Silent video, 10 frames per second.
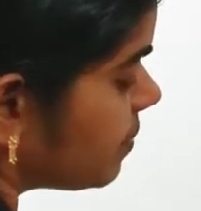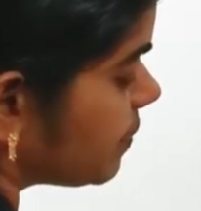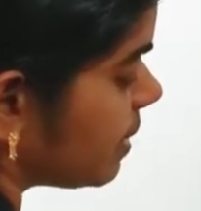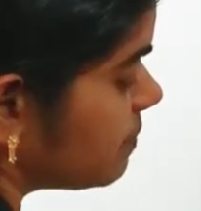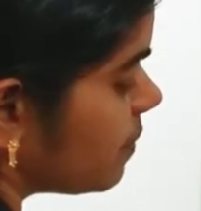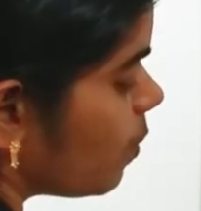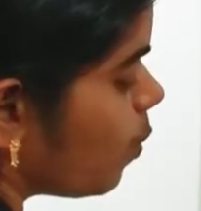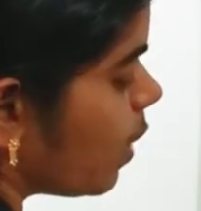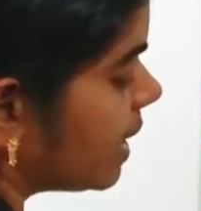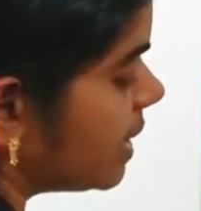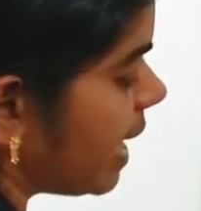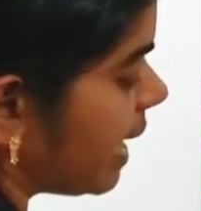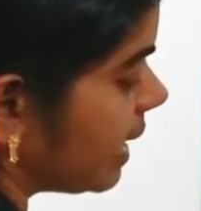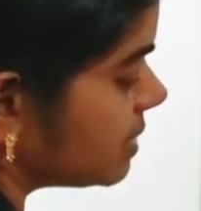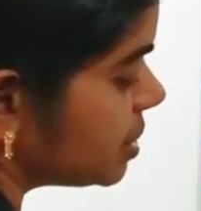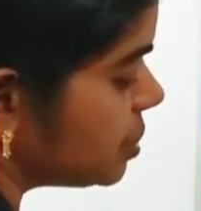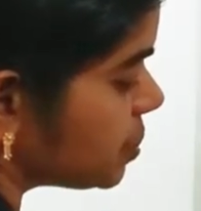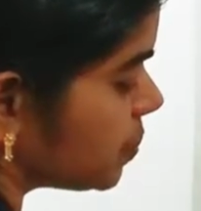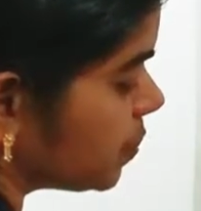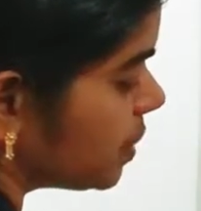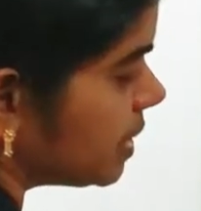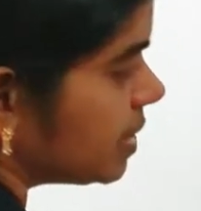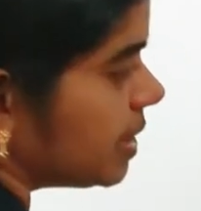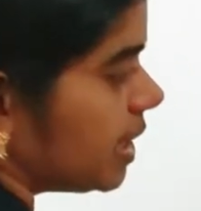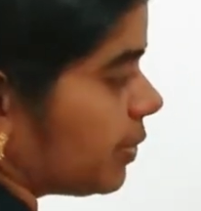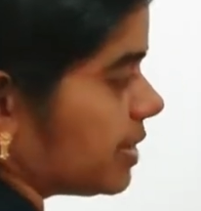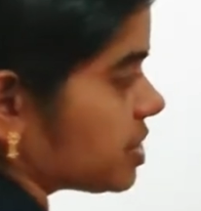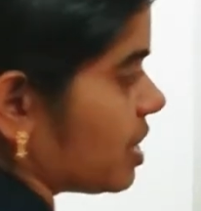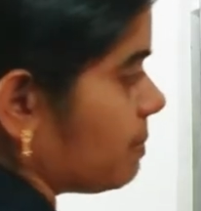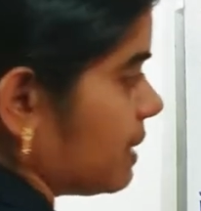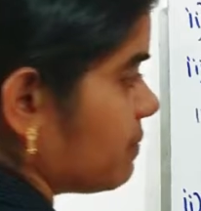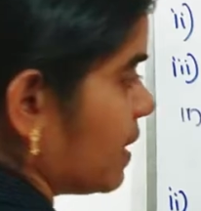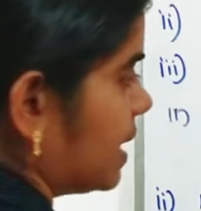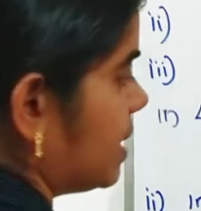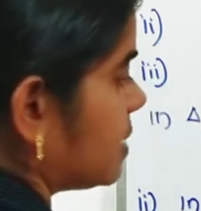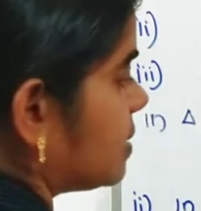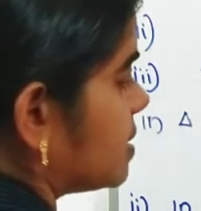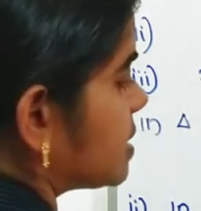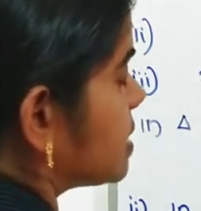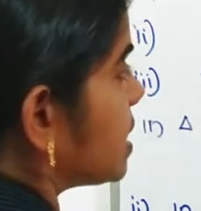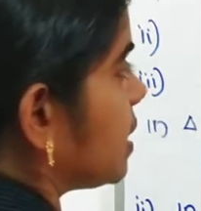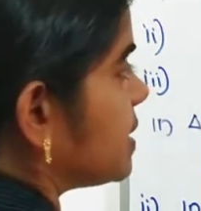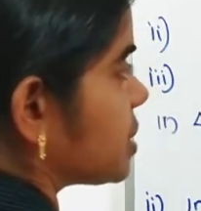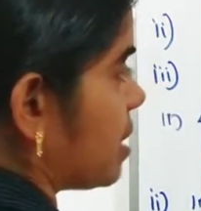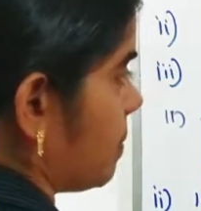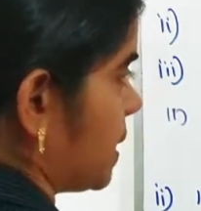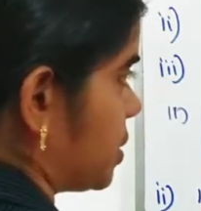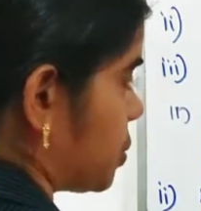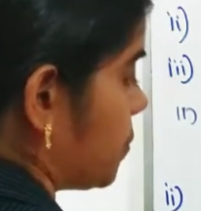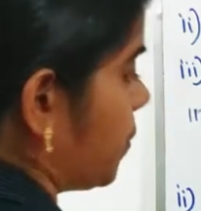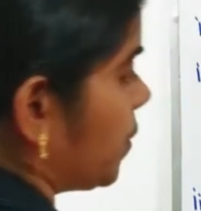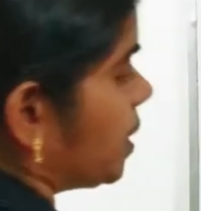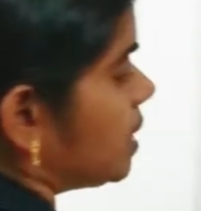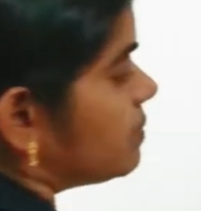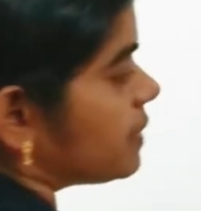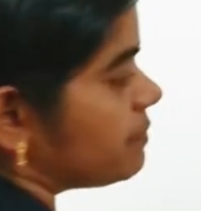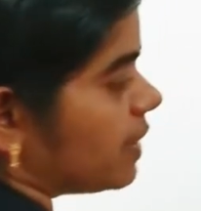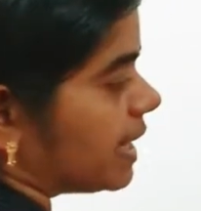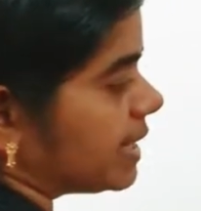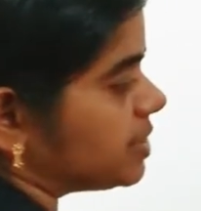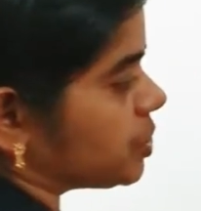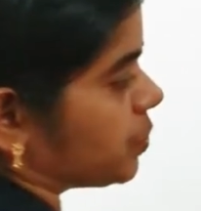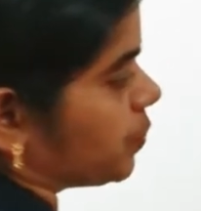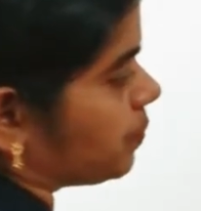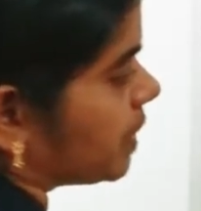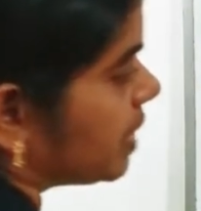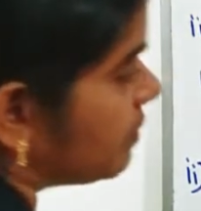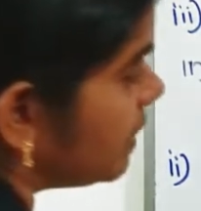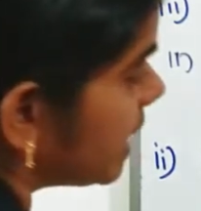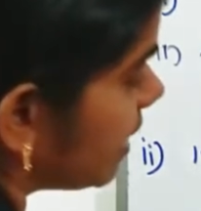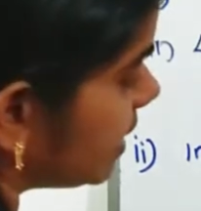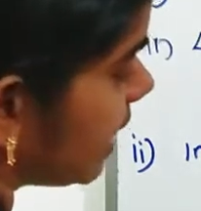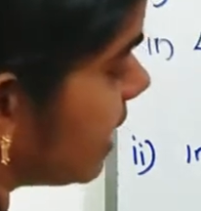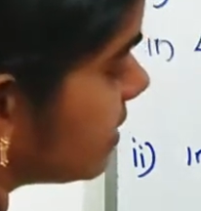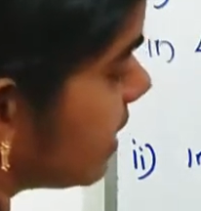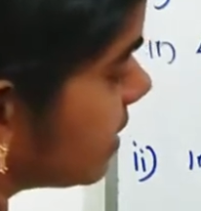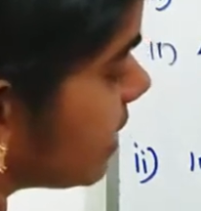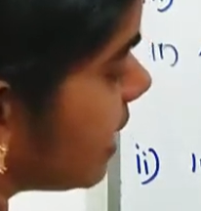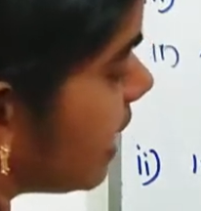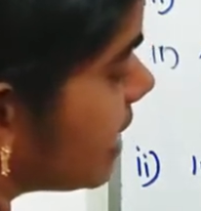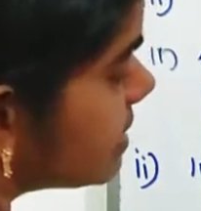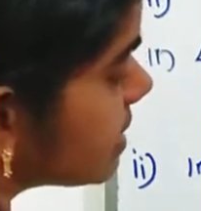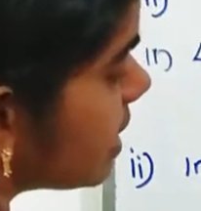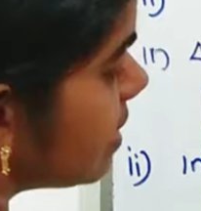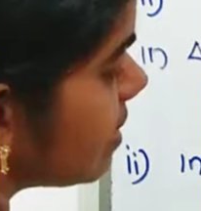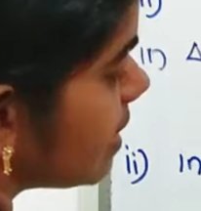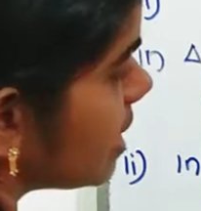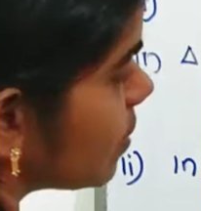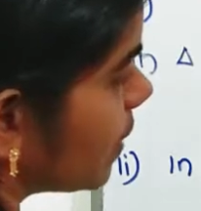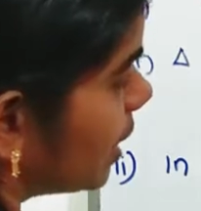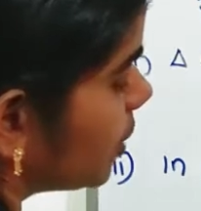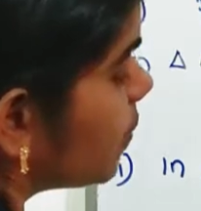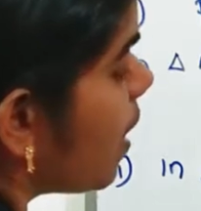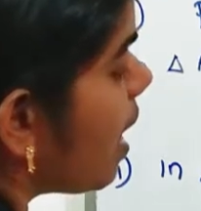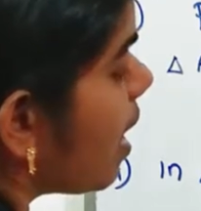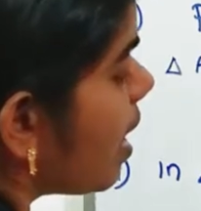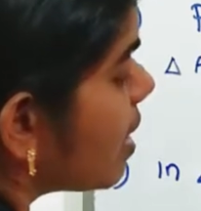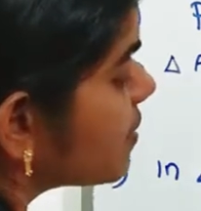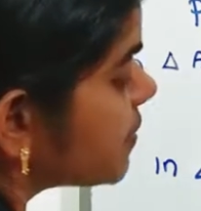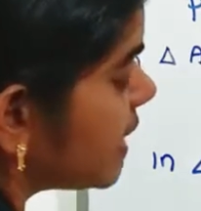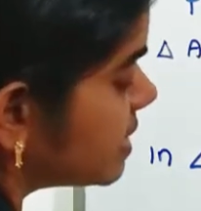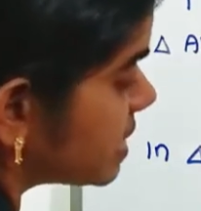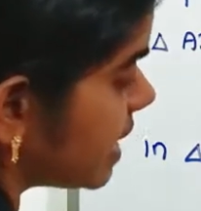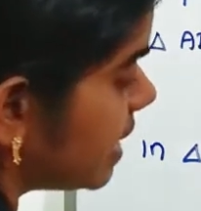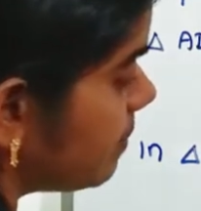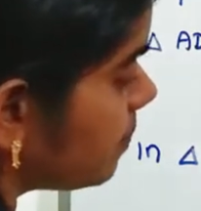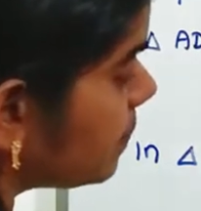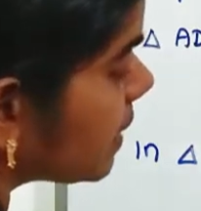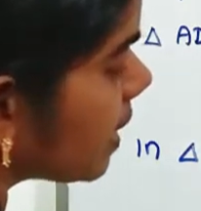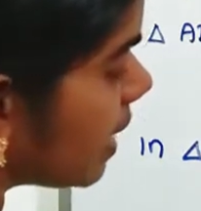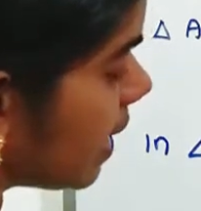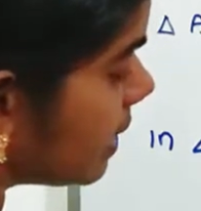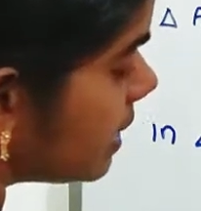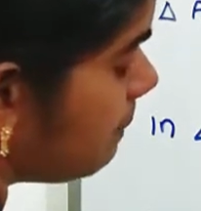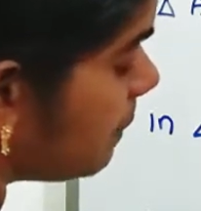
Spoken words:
From 1 and 2. Equation number 1, this is equation number 2. From 1 and 2, we can take that SR equal to half AC and